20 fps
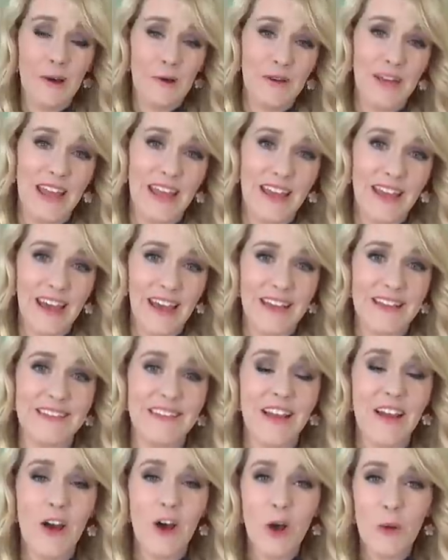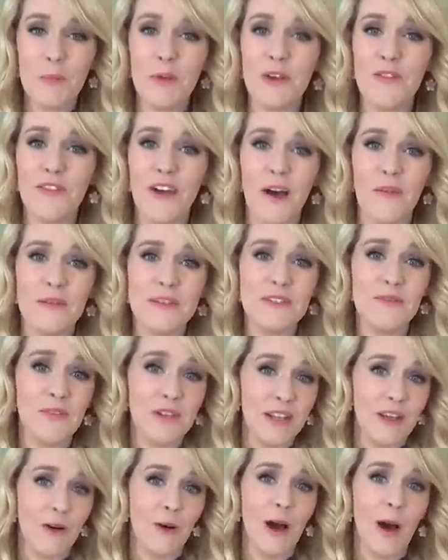Okay guys, I hope you found this
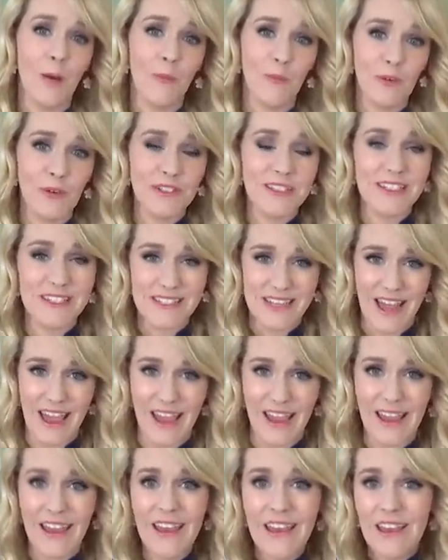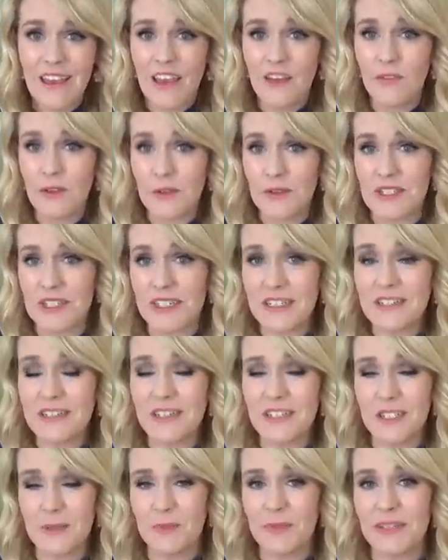video helpful today. If you did,
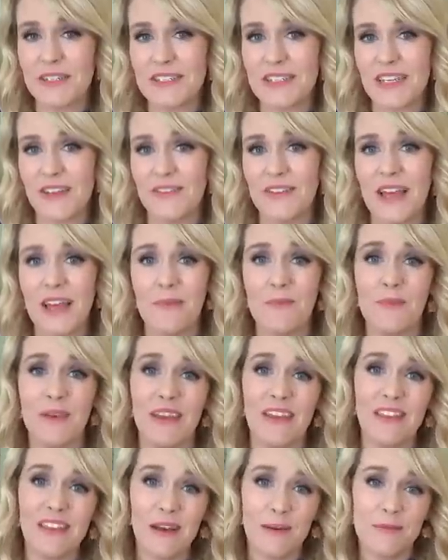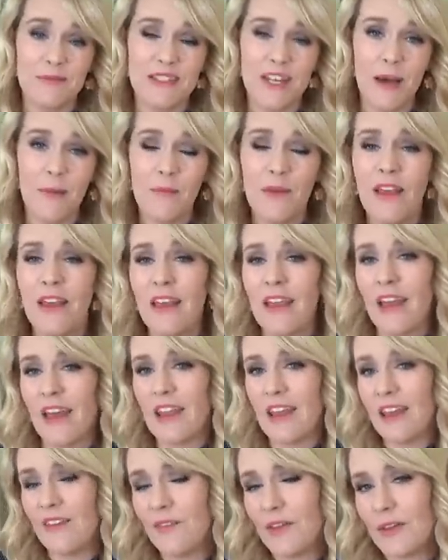could you please give it a big thumbs up?
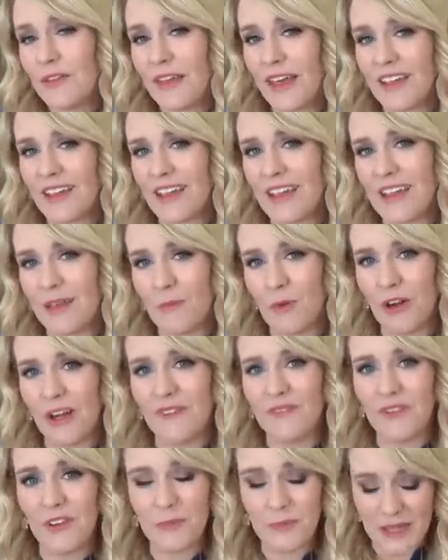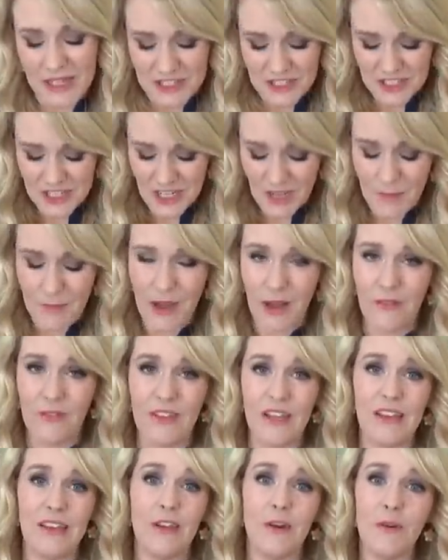And if you'd like any more information about
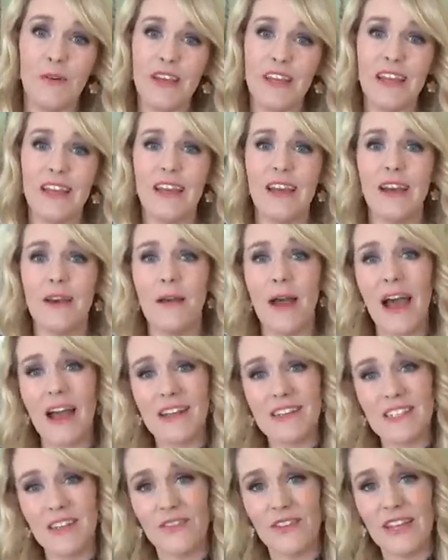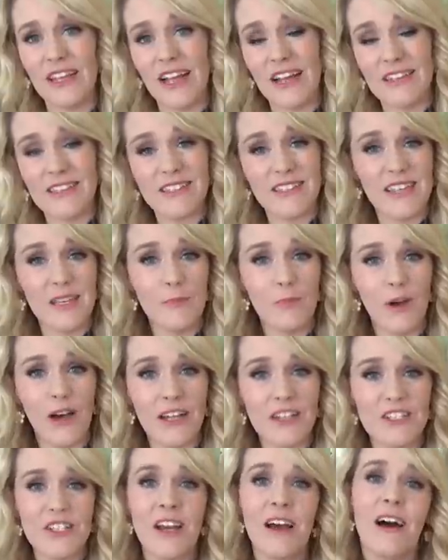the Nokia Activity and Sleep
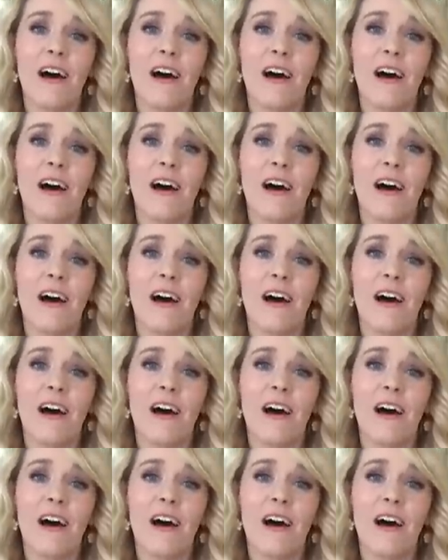Watch,